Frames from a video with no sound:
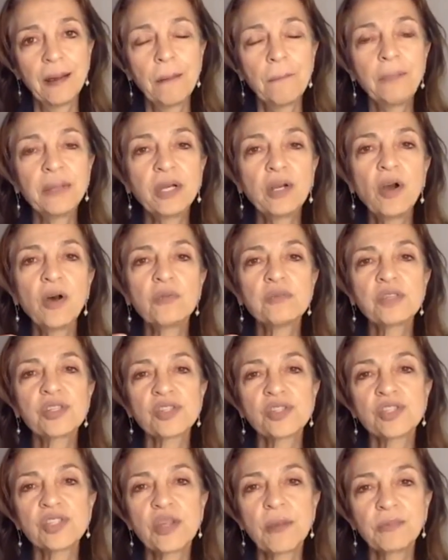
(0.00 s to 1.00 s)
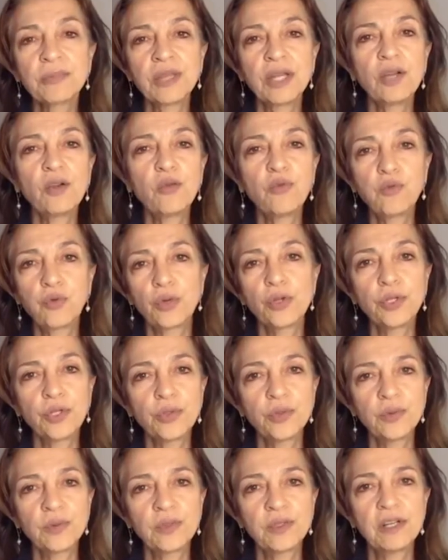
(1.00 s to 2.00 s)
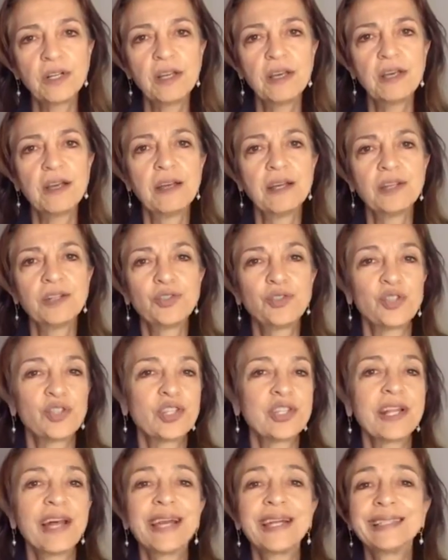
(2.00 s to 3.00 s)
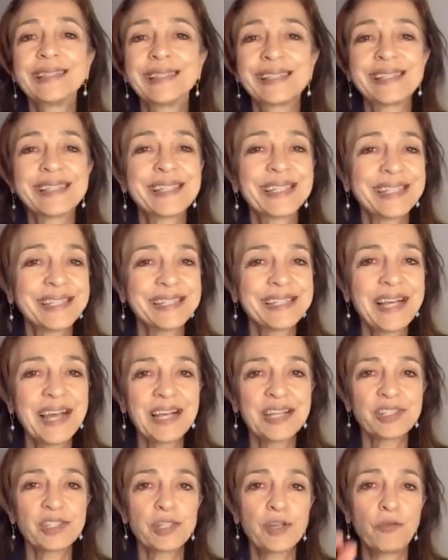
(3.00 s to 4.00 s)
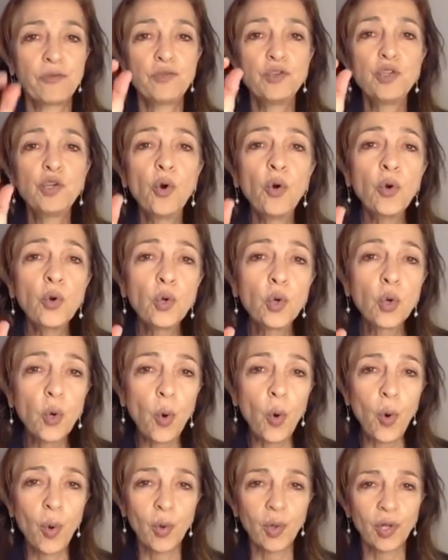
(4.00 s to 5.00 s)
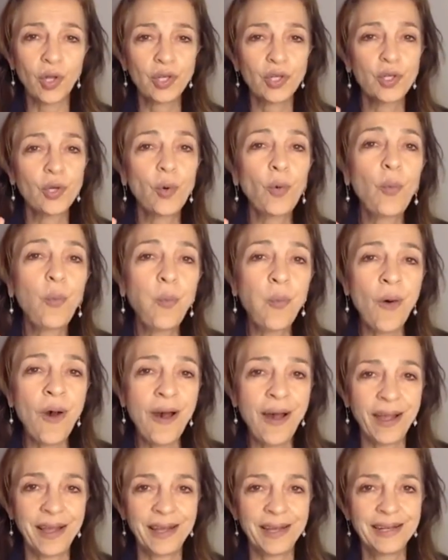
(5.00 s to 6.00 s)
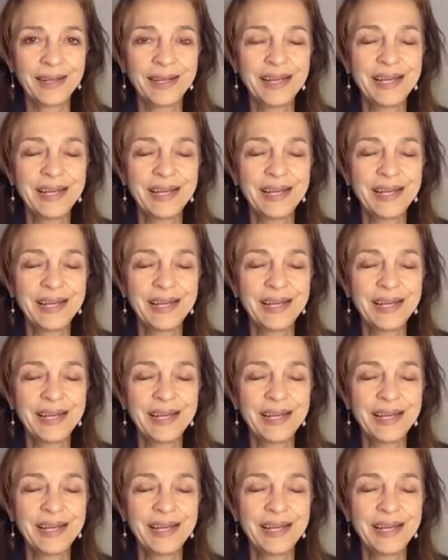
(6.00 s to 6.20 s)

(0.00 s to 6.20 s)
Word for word: becomes something for you, just like the success, if your goal, your why